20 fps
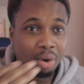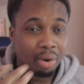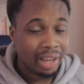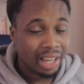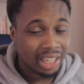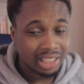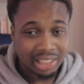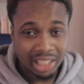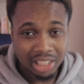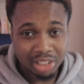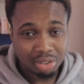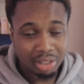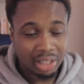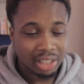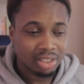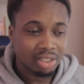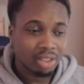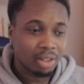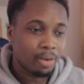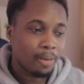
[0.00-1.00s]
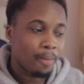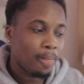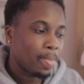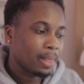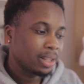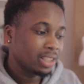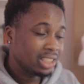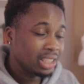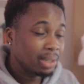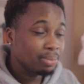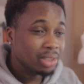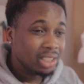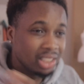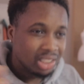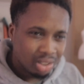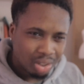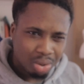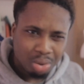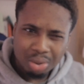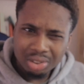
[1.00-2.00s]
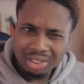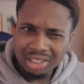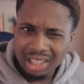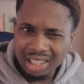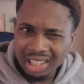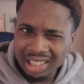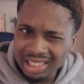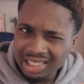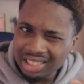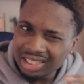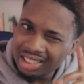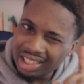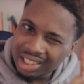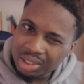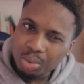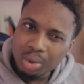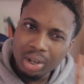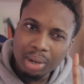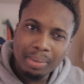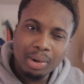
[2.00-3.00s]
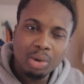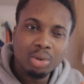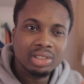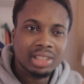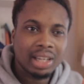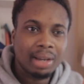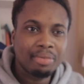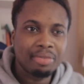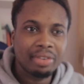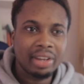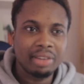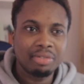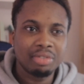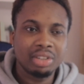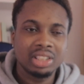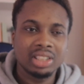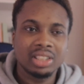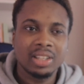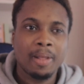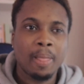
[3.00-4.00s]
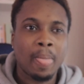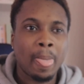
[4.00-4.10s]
etc. So CMC is also is one of my all-time favorites,